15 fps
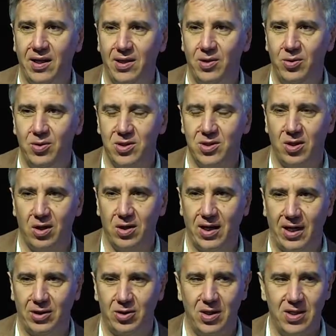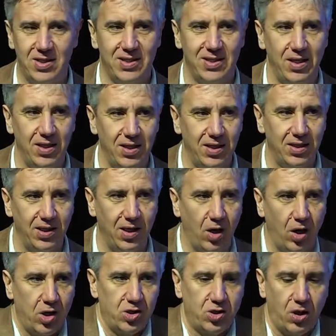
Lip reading: that you start actually seeing it in large